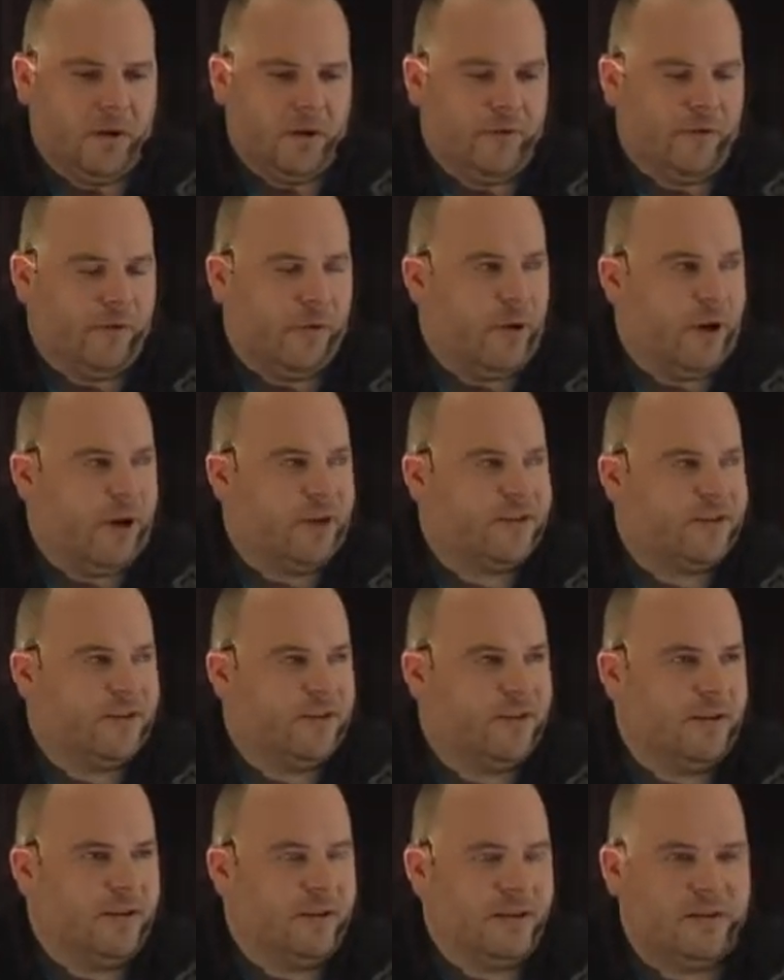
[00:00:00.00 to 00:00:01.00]
For us,
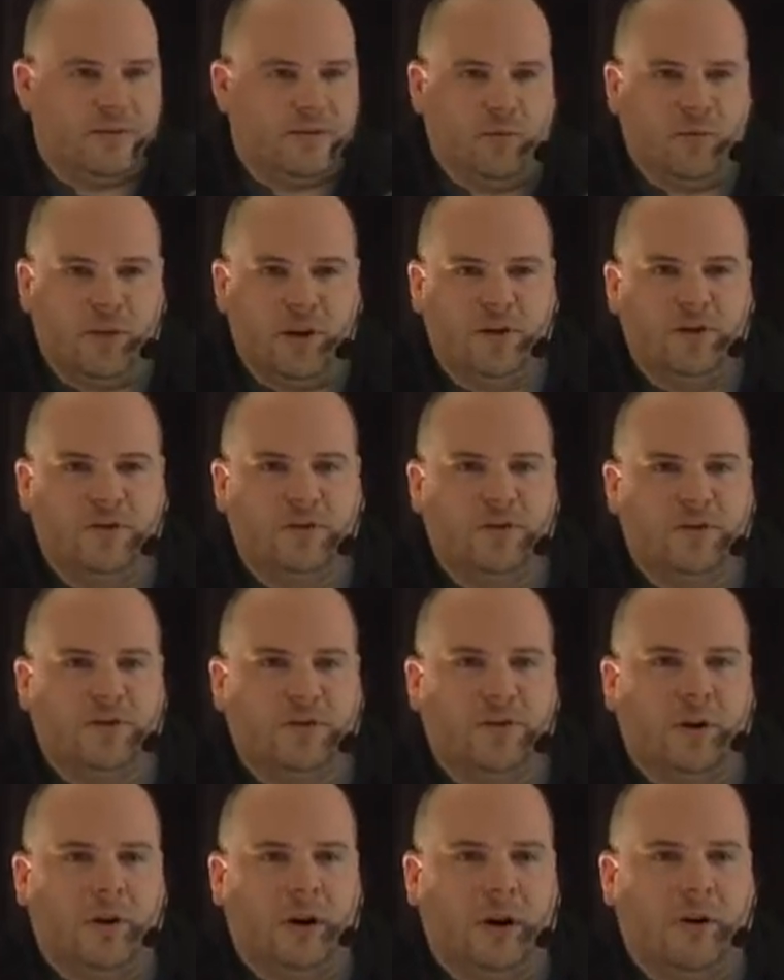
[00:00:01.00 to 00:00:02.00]
the things that we usually
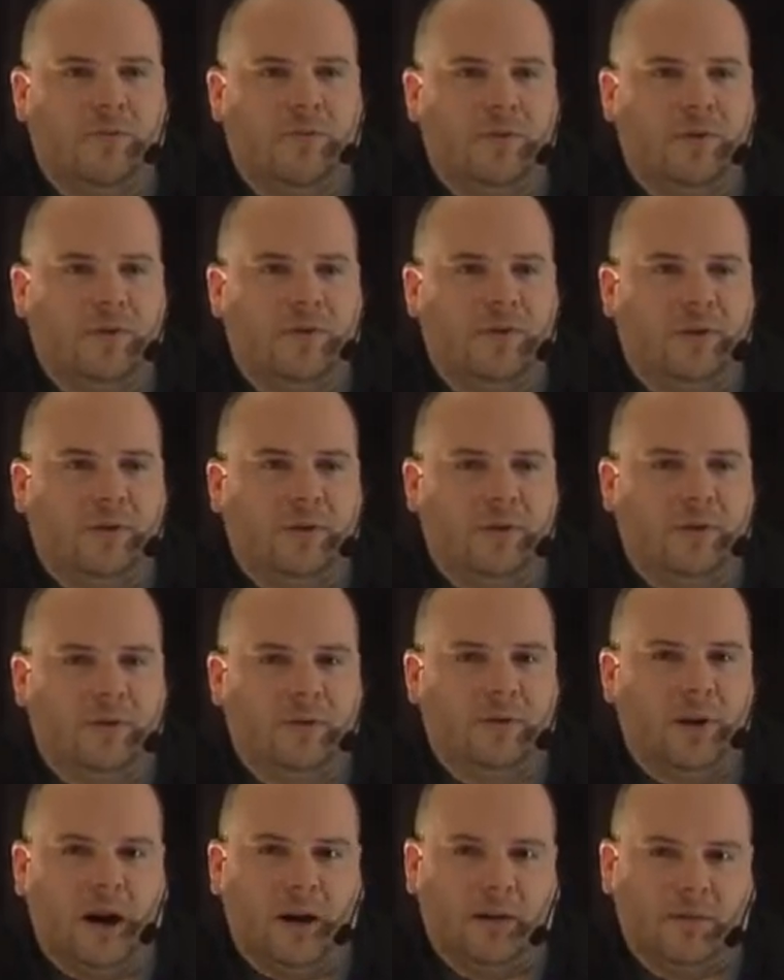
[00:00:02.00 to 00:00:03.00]
start off with are
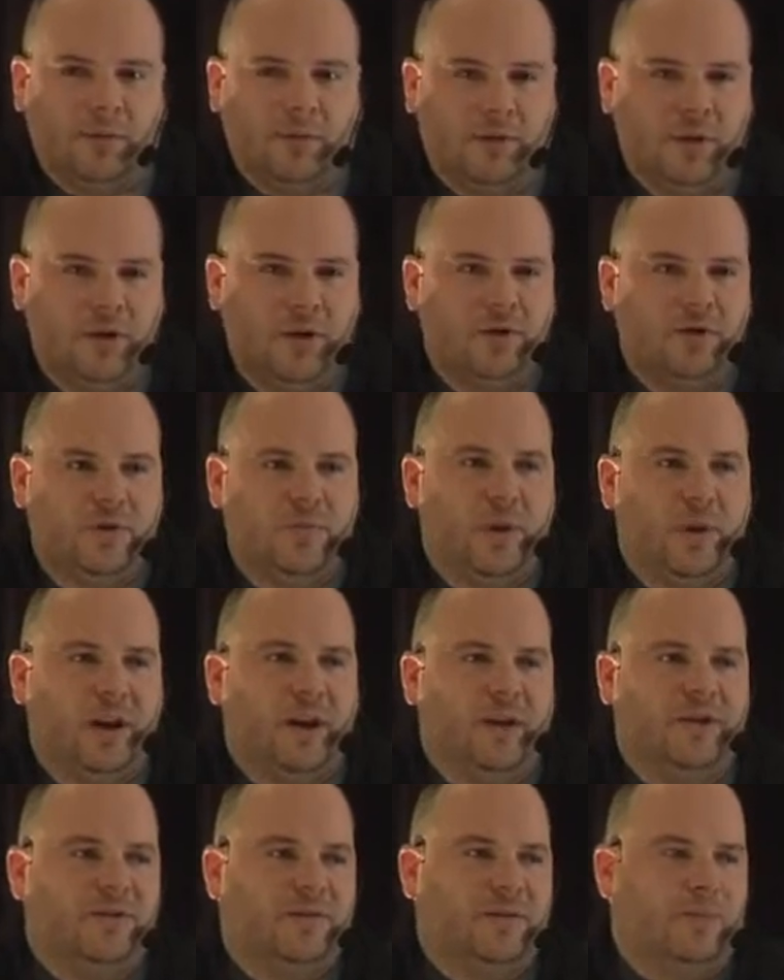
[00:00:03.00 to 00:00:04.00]
not huge
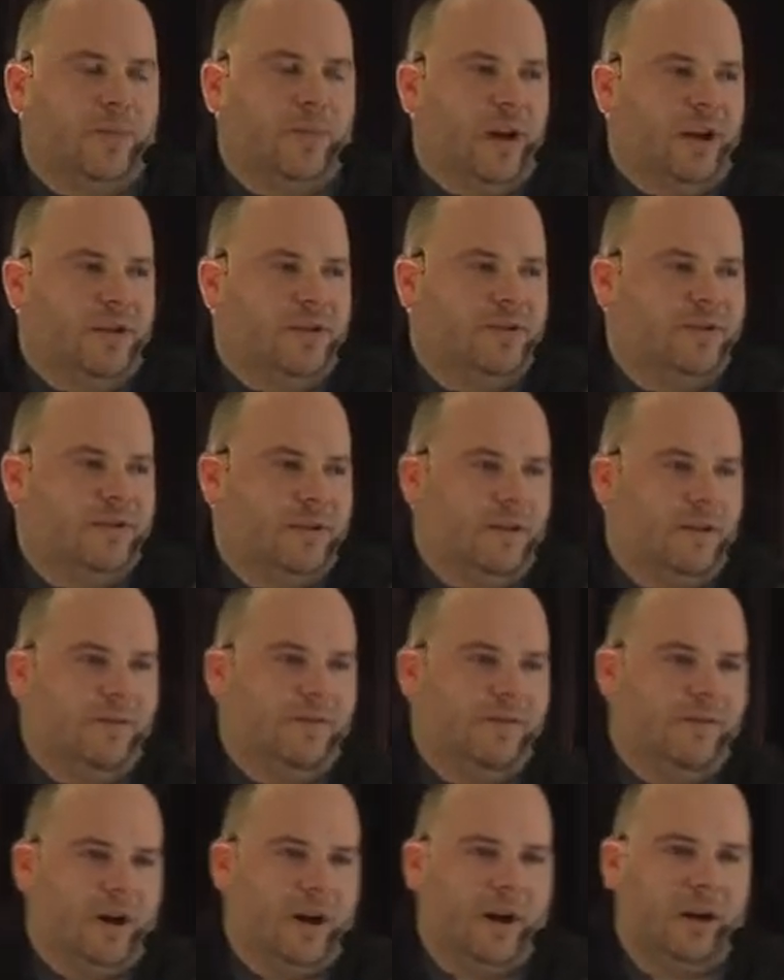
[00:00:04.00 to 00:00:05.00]
pages and pages of